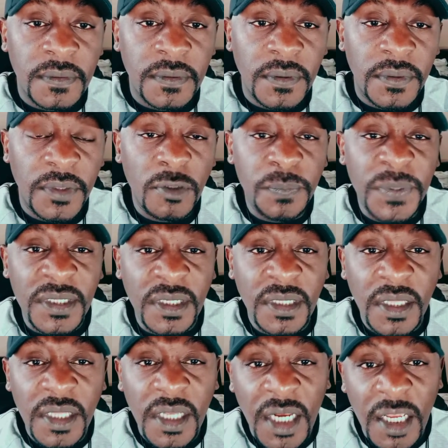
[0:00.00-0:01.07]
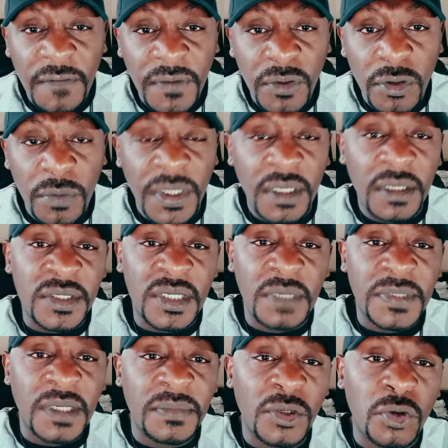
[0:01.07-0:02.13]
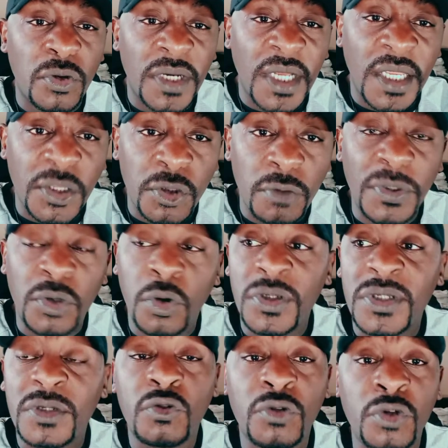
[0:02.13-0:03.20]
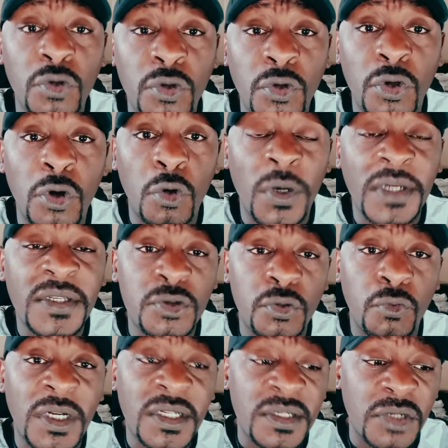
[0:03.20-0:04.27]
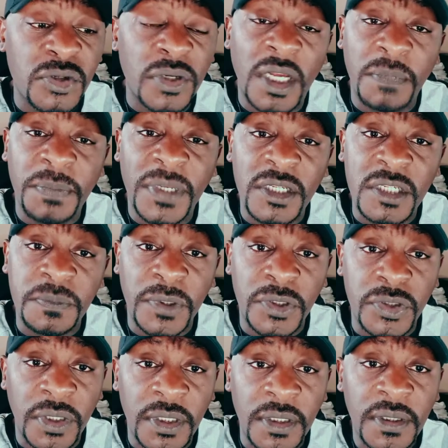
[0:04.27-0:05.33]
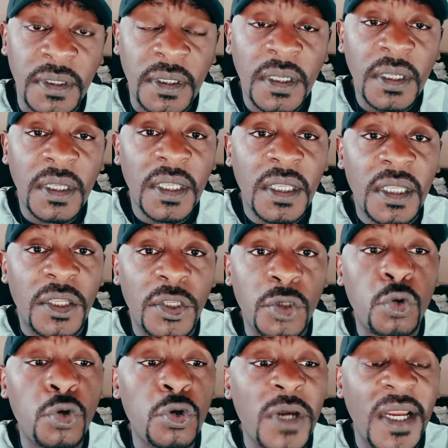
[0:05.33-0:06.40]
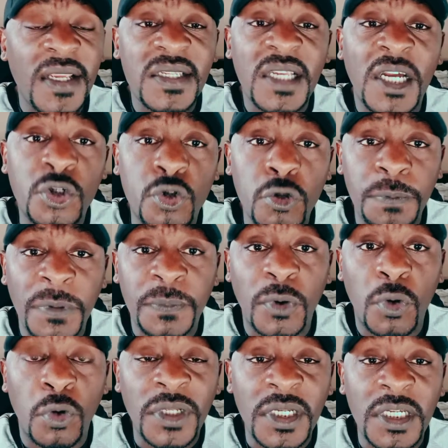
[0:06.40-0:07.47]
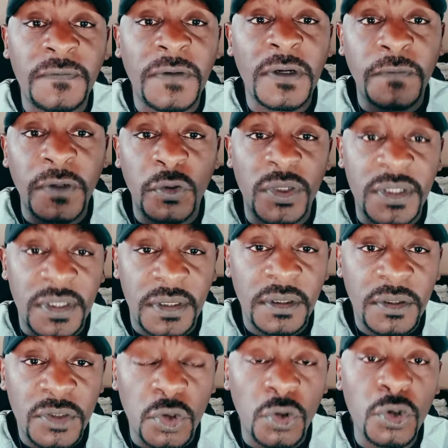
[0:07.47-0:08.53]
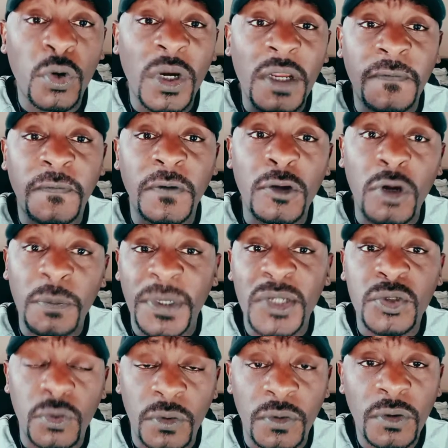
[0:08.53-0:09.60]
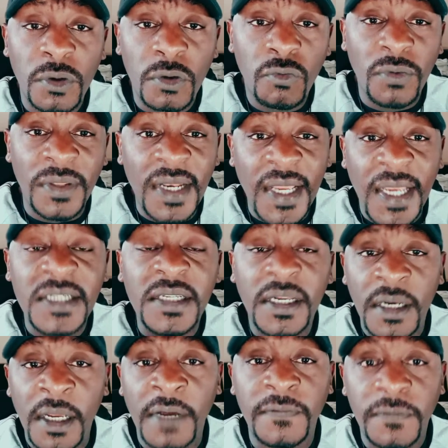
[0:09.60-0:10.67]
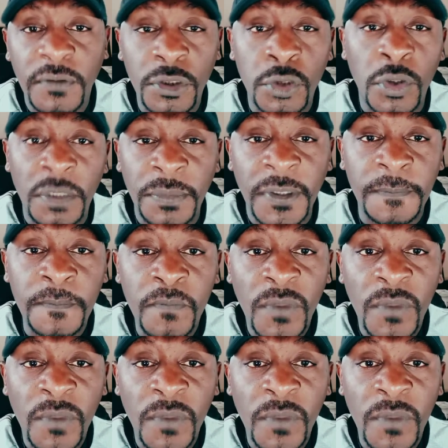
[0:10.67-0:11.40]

They will pretend that they are loving you, but at the same time, they don't like you because you know what is actually happening spiritually. You guys are two people on a different frequency. So you're a person with light and love. You know what I mean?